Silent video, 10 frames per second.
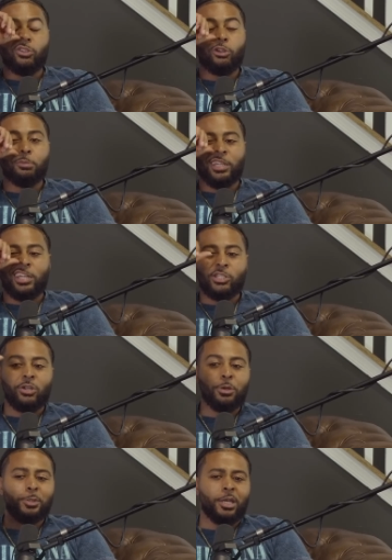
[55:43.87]
You know what I mean? And so
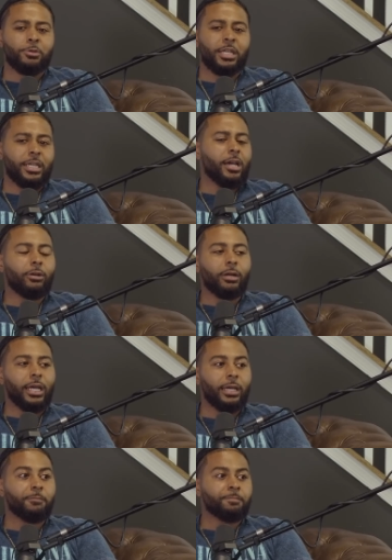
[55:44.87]
he was like, yeah, go
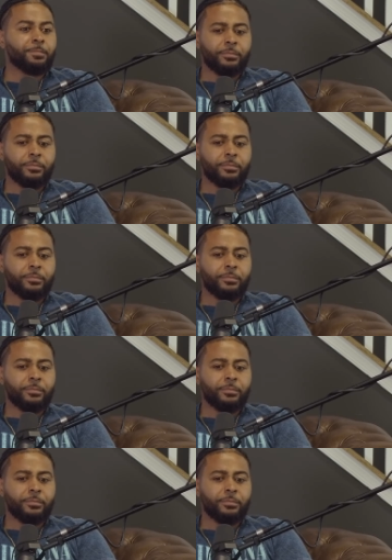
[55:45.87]
ahead.